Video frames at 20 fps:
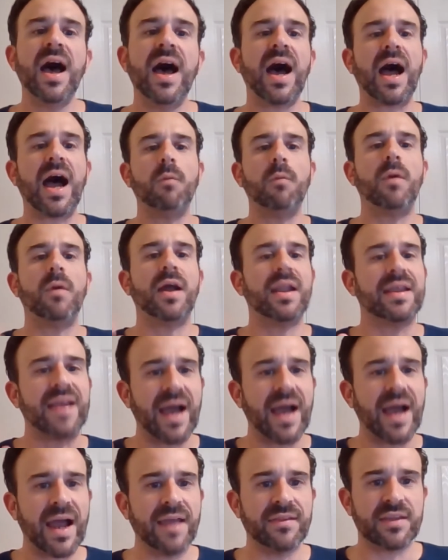I want a
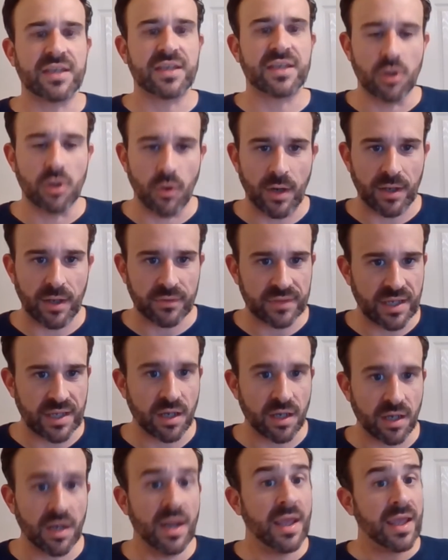guy that can go out
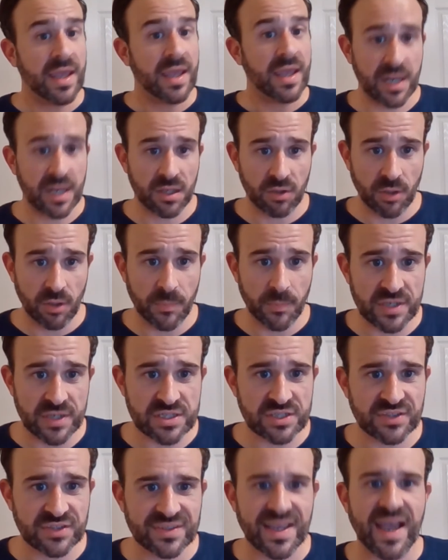there, handle a
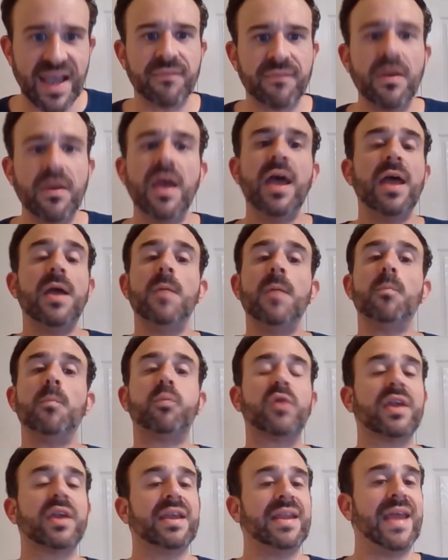pitching staff,
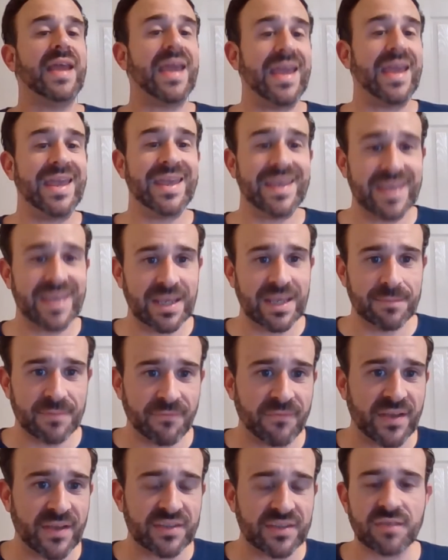bring an A game
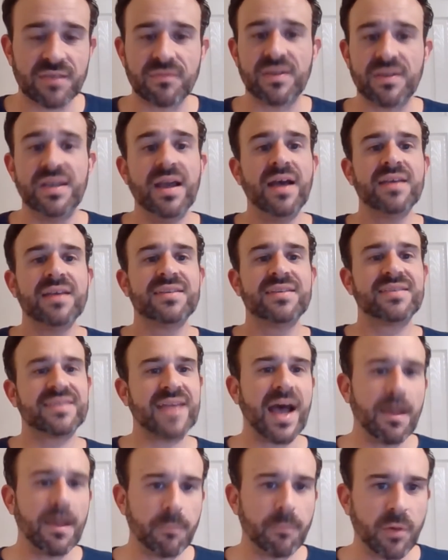defensively,
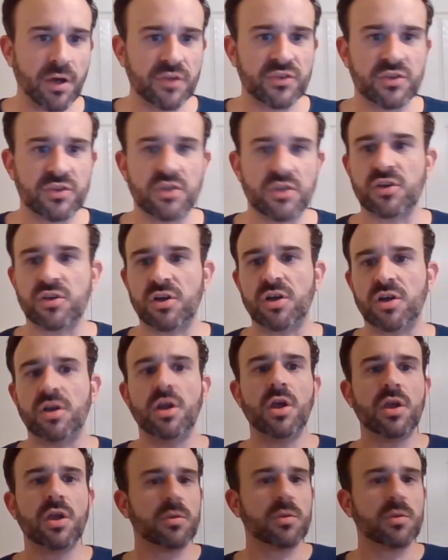stop balls in the dirt,